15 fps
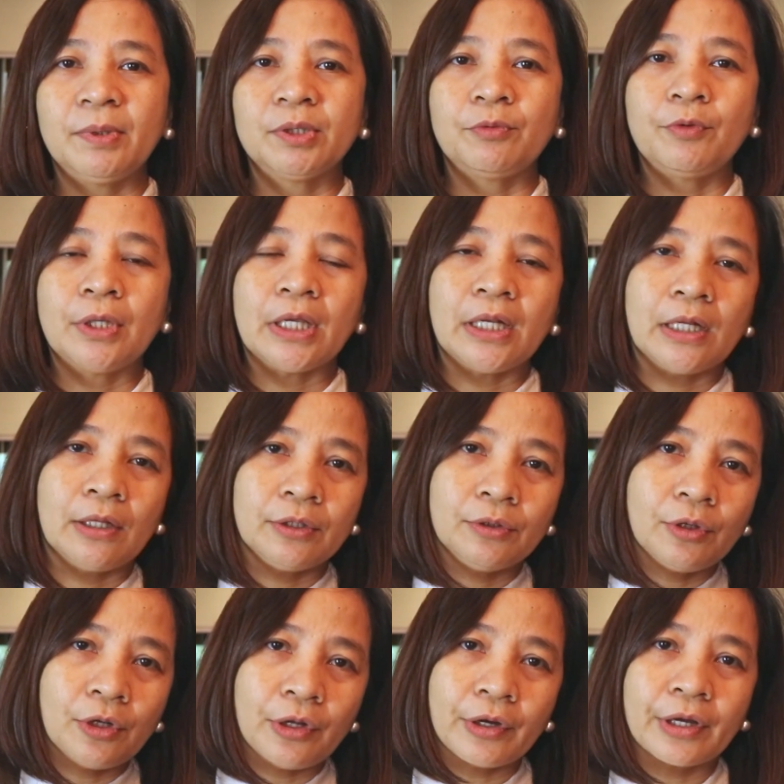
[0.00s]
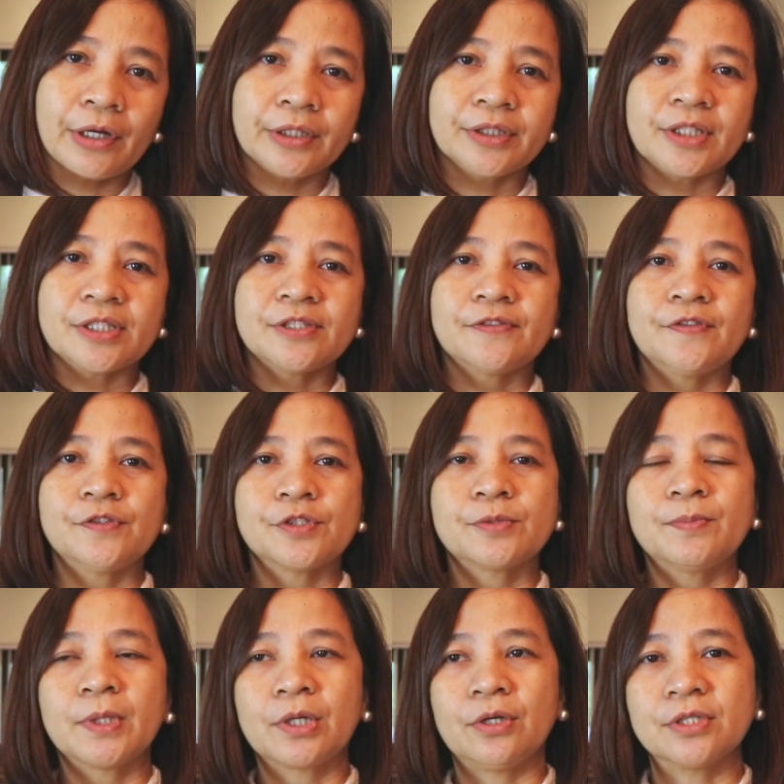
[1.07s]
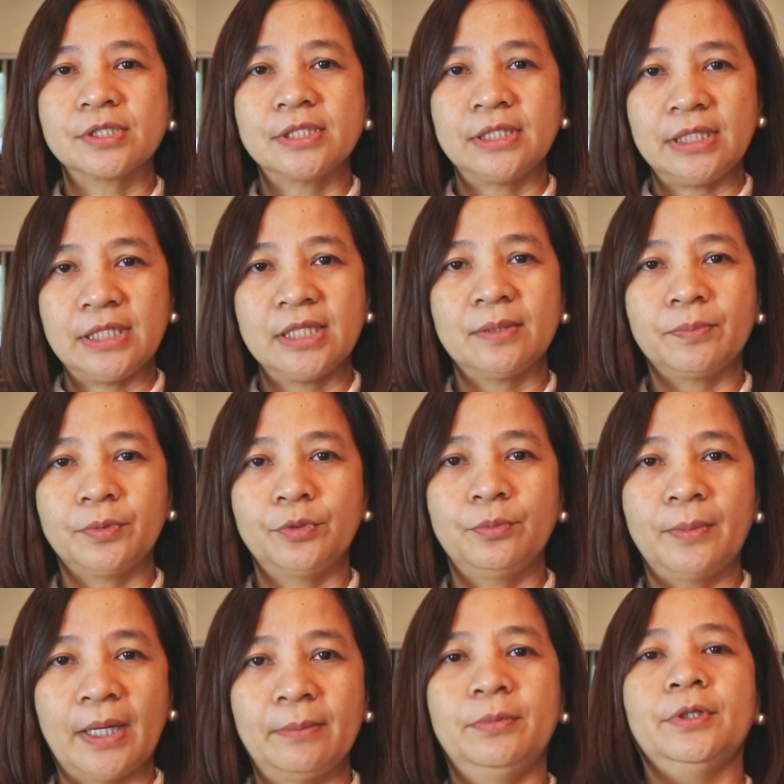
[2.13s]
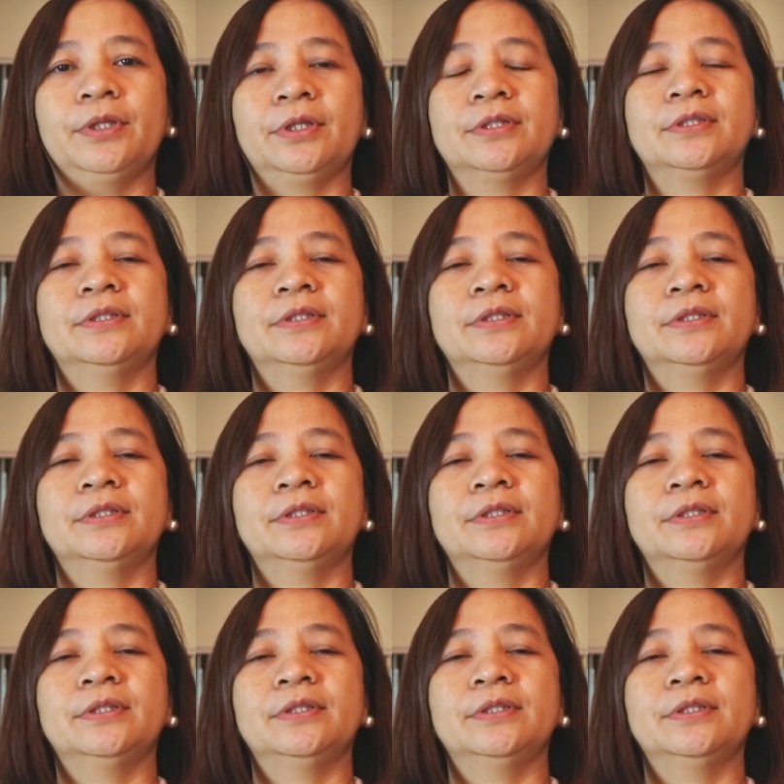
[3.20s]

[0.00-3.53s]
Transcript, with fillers: but we can no longer transfuse because hindi na po umabot.